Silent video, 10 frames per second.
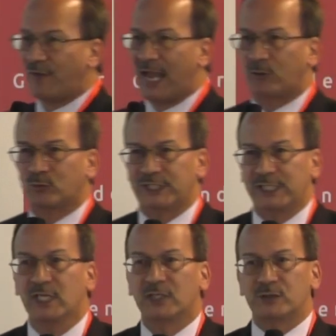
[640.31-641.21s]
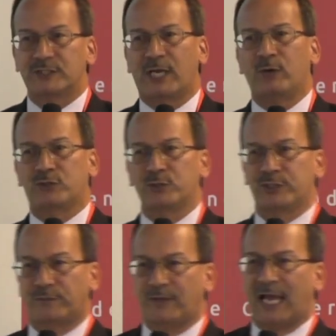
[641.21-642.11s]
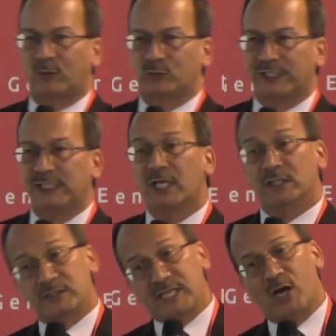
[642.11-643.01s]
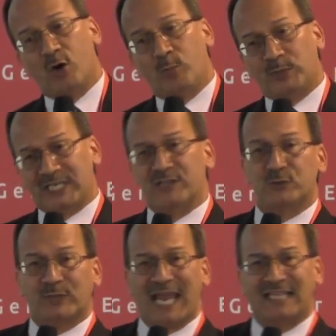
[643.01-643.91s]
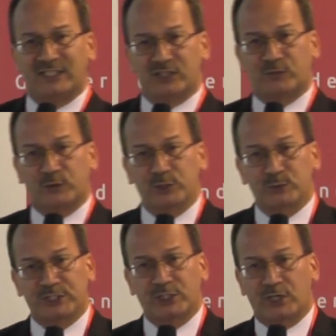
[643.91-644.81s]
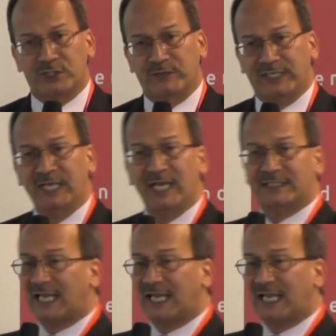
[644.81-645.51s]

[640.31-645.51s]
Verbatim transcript: faculty, to tell junior faculty, to tell potential candidates for UTRGV